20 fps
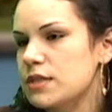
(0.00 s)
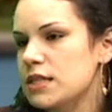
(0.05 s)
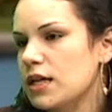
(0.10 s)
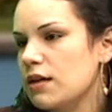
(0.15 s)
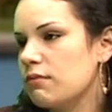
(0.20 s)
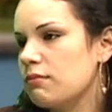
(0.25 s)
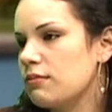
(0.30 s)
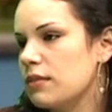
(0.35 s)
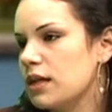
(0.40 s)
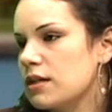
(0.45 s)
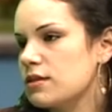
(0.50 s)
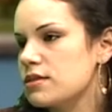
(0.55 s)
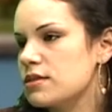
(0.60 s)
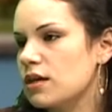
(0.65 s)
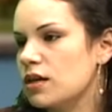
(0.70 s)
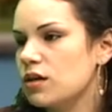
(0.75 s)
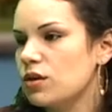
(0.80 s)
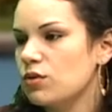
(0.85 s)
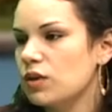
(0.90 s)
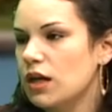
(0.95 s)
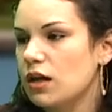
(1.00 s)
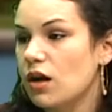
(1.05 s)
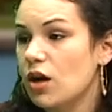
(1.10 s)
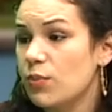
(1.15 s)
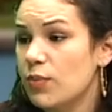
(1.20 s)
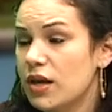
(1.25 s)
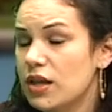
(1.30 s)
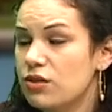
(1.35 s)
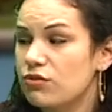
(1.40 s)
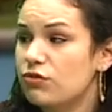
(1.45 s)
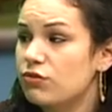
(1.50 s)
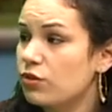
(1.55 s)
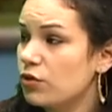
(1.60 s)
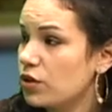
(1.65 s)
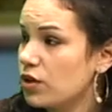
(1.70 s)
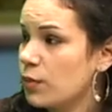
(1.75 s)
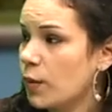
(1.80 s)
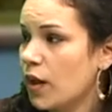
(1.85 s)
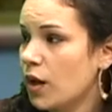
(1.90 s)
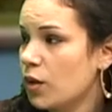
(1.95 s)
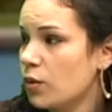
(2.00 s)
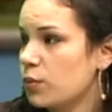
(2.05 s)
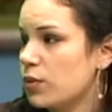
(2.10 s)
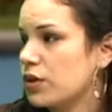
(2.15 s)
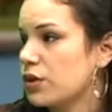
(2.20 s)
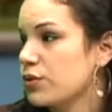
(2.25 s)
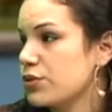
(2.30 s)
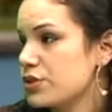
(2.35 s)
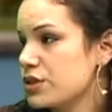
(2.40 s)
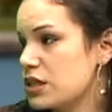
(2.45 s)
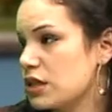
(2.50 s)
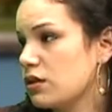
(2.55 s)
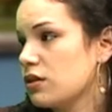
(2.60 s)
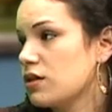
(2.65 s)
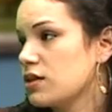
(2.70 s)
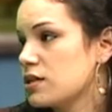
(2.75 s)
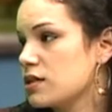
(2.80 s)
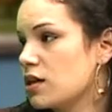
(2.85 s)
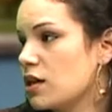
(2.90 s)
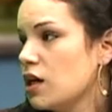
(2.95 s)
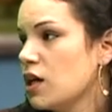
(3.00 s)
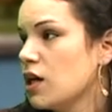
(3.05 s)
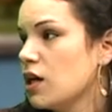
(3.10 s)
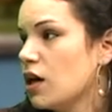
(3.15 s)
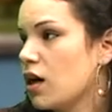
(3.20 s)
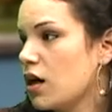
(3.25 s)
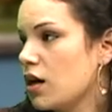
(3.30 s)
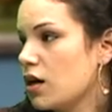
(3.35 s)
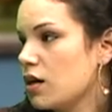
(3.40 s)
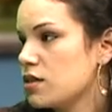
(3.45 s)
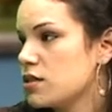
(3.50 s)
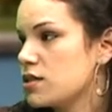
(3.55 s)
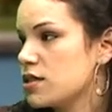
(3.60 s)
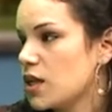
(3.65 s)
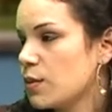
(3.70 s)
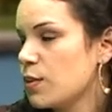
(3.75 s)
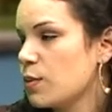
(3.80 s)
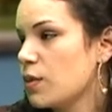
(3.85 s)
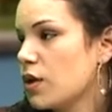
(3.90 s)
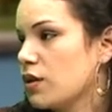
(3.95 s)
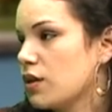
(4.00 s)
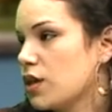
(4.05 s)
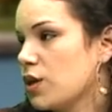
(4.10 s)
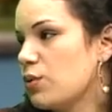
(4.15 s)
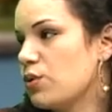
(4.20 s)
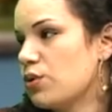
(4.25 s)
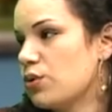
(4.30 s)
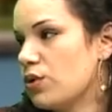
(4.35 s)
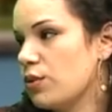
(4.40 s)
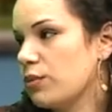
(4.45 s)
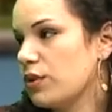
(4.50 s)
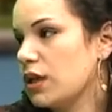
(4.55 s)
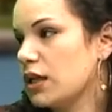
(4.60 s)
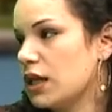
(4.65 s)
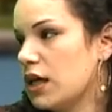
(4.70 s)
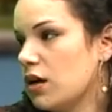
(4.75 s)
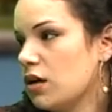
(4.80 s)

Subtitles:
that means that you cannot pay the full amount, but there still is some amount that you would normally